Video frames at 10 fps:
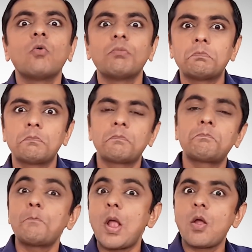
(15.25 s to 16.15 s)
Now
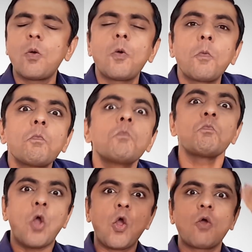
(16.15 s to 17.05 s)
the UK is
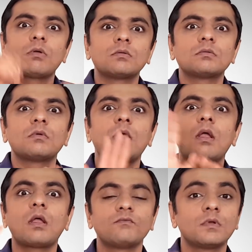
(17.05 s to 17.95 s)
experiencing a sudden
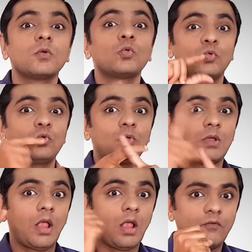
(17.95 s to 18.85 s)
surge of
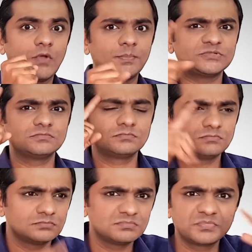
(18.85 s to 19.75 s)
infections. This is why
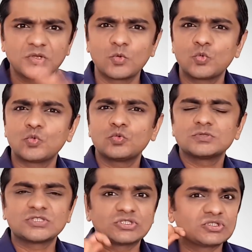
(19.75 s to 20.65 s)
the UK government
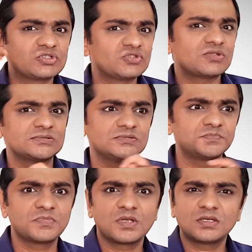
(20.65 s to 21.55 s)
has introduced a
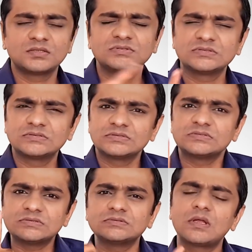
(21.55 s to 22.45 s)
new set of
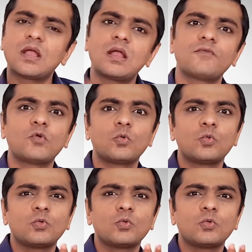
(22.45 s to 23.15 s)
restrictions.